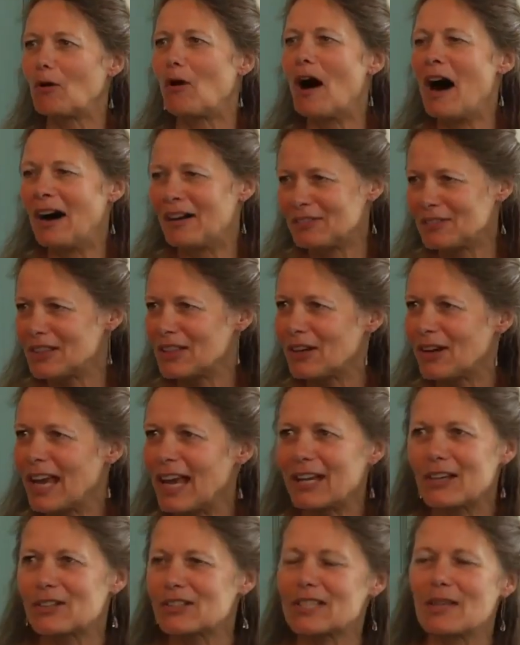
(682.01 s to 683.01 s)
go off in their
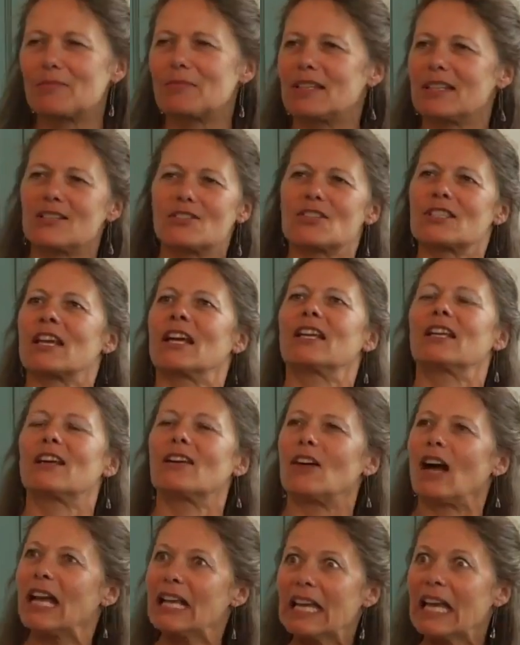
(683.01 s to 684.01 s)
head or something to just kind of
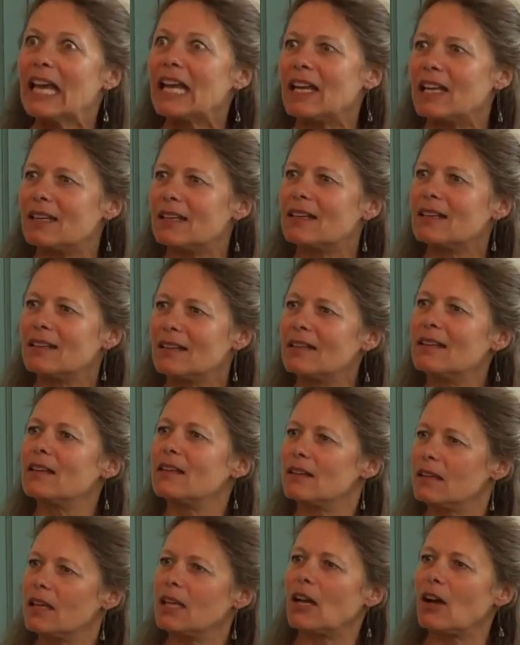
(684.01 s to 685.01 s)
go, I get it,
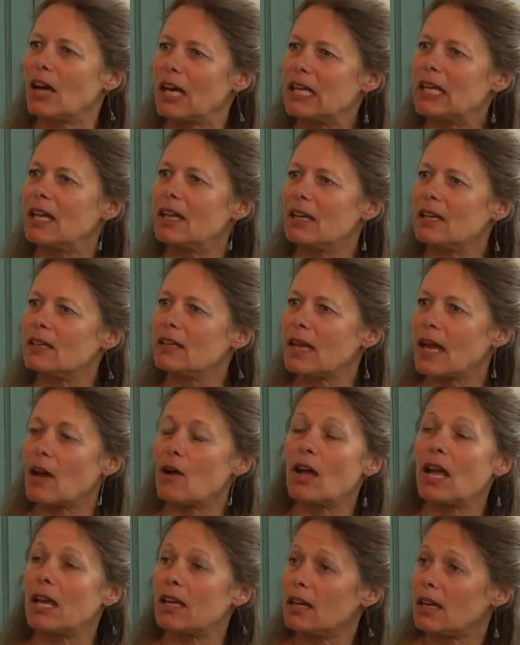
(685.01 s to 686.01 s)
you know, I get it
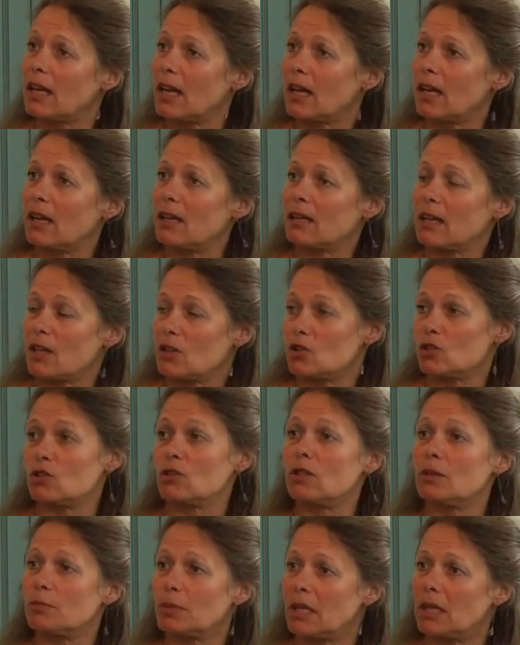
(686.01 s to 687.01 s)
now, and and I
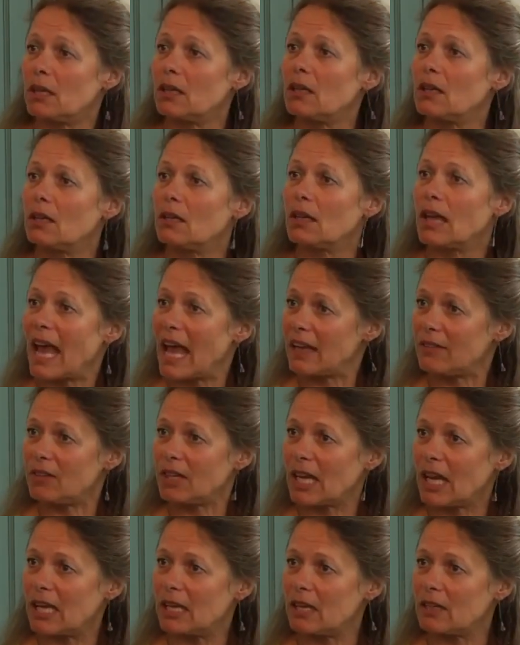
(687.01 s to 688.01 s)
should be
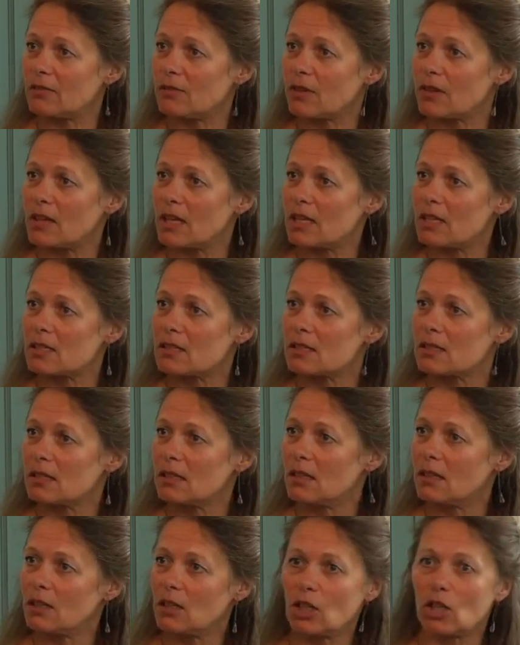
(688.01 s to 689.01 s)
advocating for this.
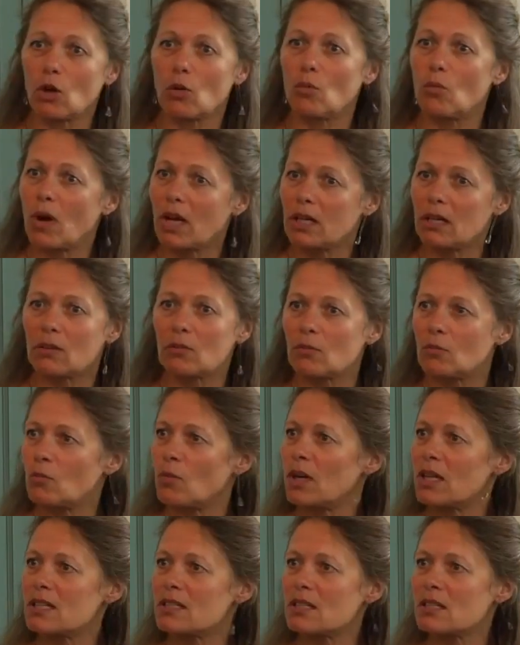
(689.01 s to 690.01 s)
You know, what
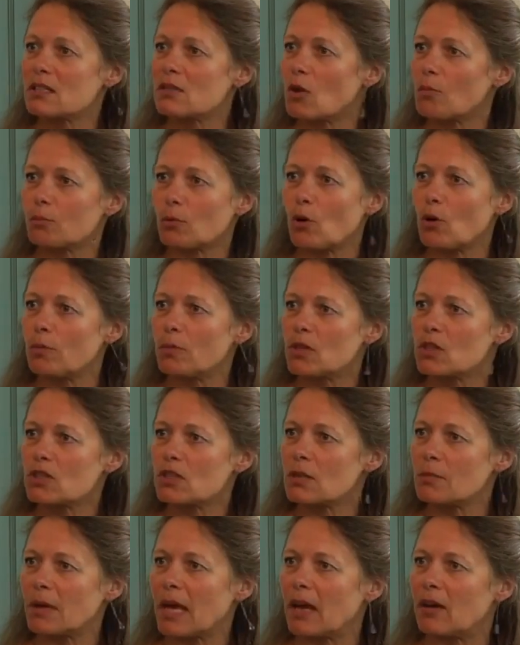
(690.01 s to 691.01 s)
what is this
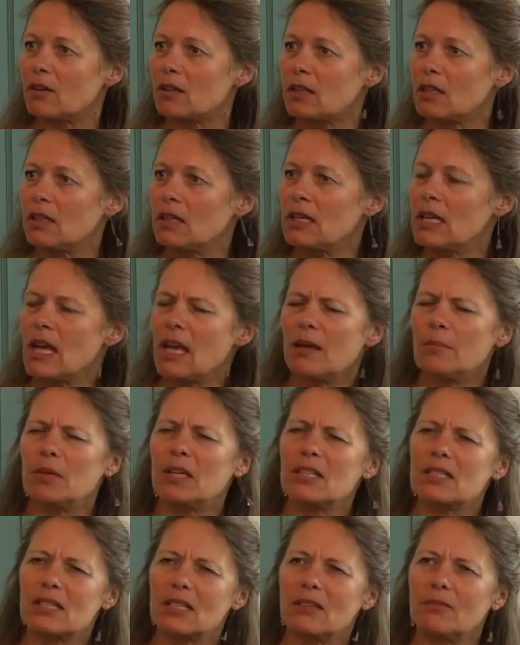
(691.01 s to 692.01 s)
prohibition about? I
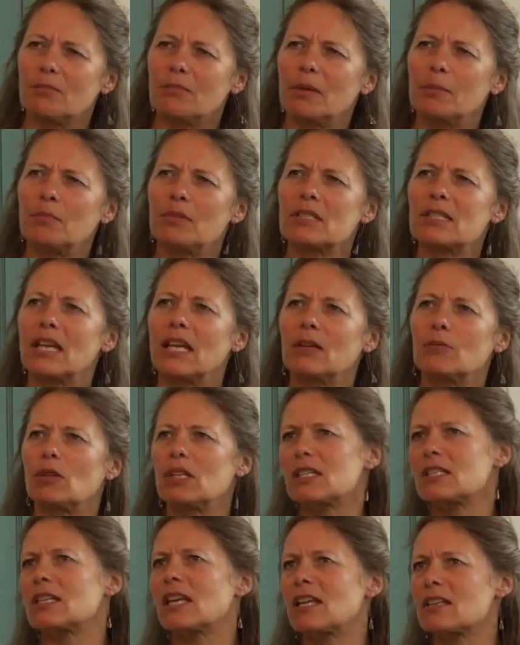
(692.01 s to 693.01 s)
mean, instead of people saying,
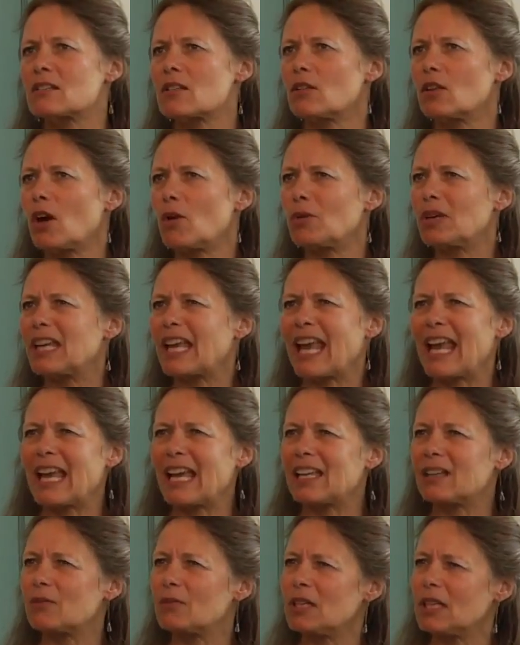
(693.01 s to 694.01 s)
well, it's against the law, we
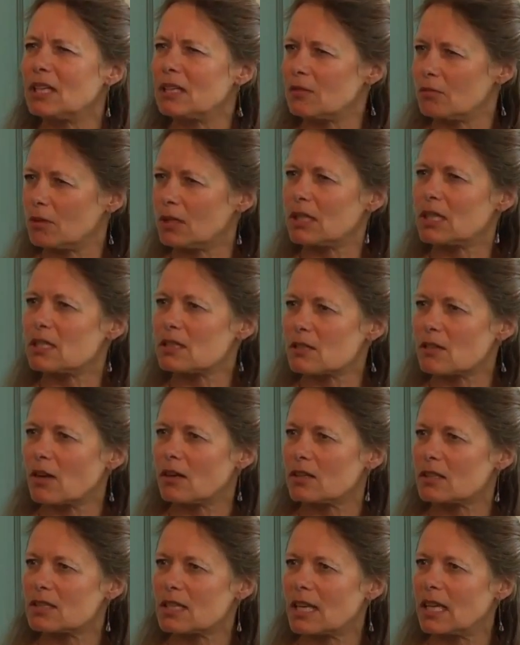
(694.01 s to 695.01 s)
can't. We need to really
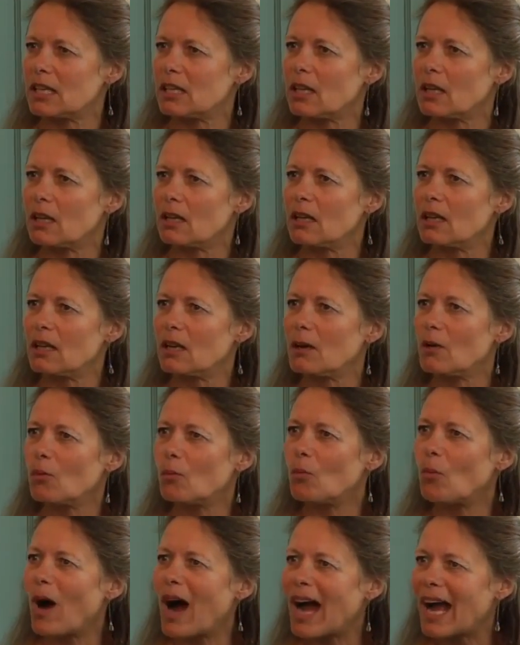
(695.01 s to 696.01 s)
start saying,
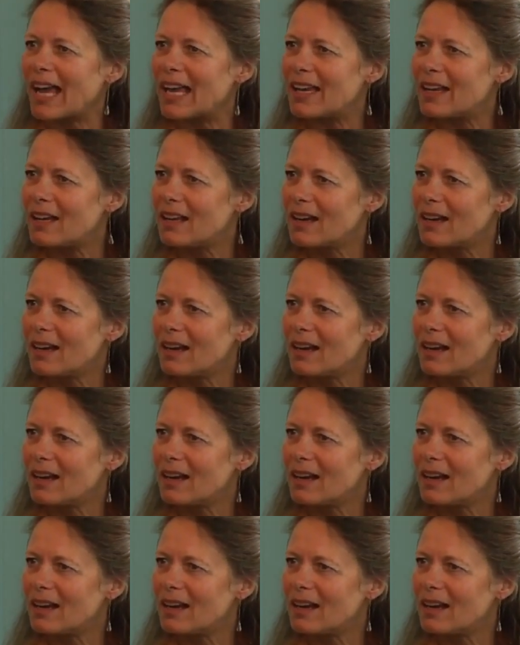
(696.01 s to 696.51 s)
why?